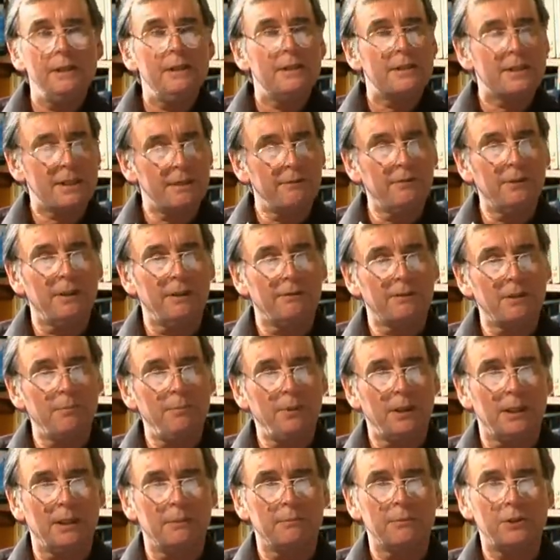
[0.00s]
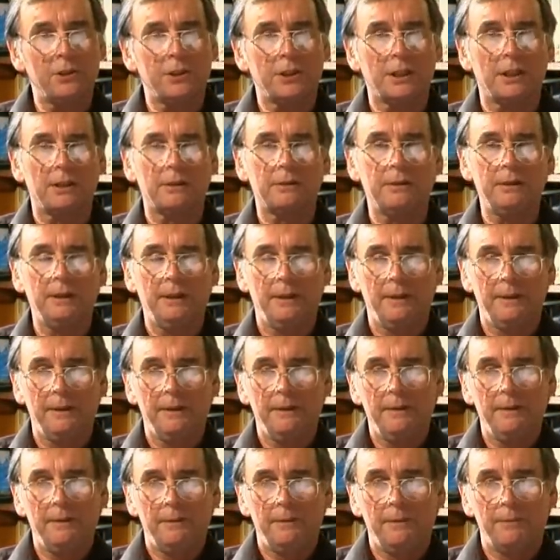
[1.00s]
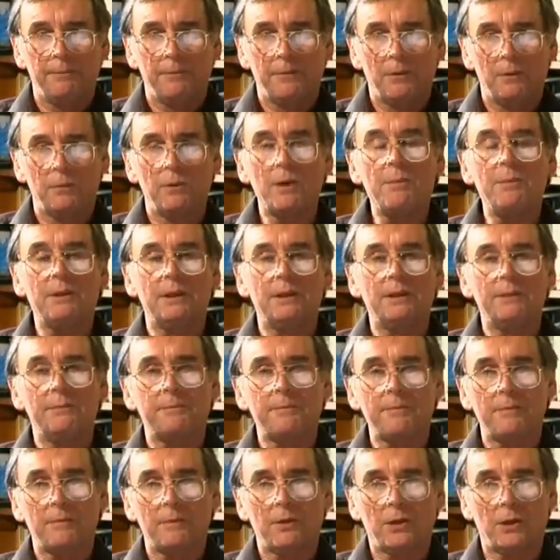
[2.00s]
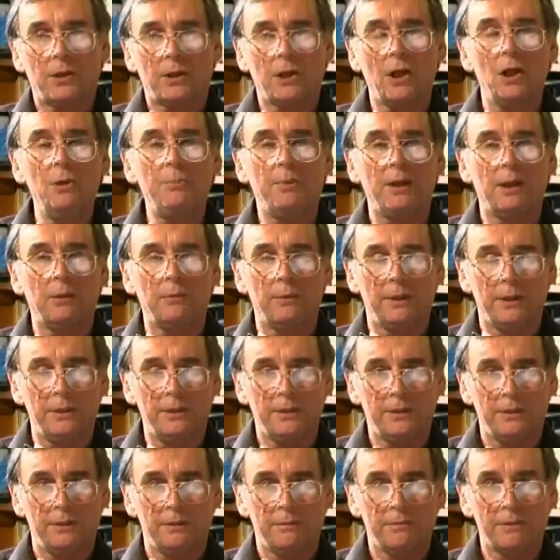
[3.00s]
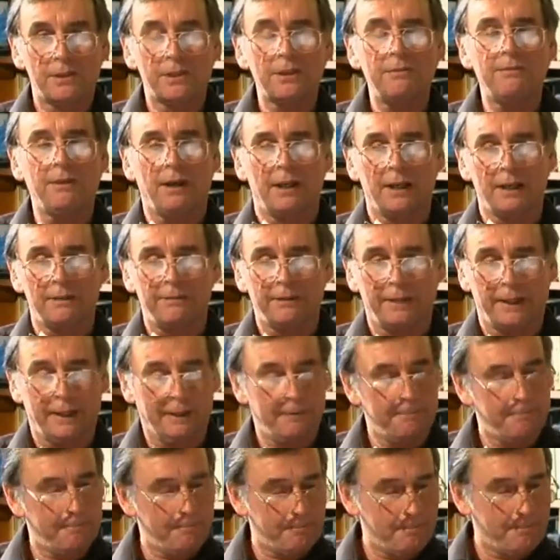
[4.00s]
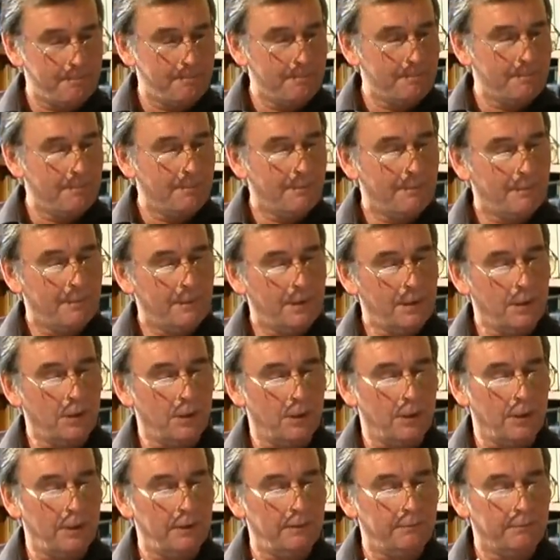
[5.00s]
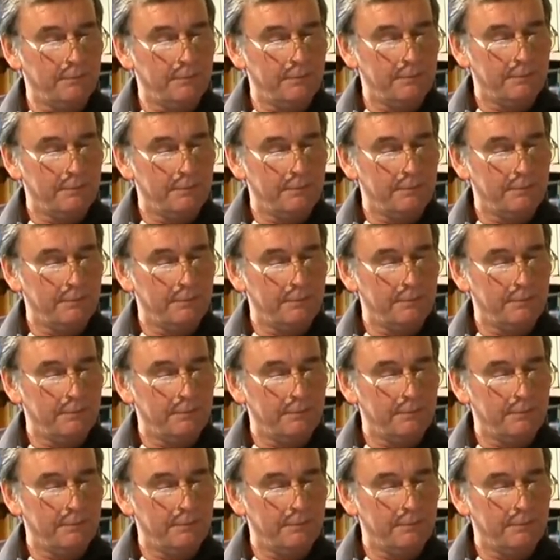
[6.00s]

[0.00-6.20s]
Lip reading: Several of the poems show women coping with, surviving, or